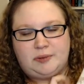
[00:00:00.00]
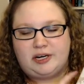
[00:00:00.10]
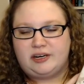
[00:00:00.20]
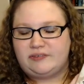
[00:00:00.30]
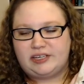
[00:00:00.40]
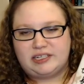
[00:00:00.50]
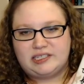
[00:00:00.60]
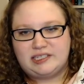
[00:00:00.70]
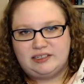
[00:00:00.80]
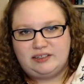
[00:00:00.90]

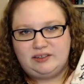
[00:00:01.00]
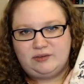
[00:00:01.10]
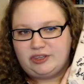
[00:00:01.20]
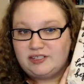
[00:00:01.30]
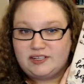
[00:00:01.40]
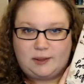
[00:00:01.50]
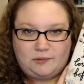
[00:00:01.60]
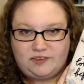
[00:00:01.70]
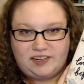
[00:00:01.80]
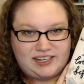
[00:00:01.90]
perfect for the top
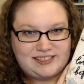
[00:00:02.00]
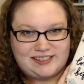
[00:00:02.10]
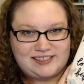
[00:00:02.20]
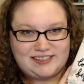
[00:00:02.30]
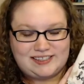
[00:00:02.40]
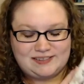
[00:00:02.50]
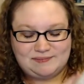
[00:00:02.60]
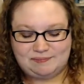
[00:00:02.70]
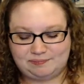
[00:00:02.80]
of the nice list.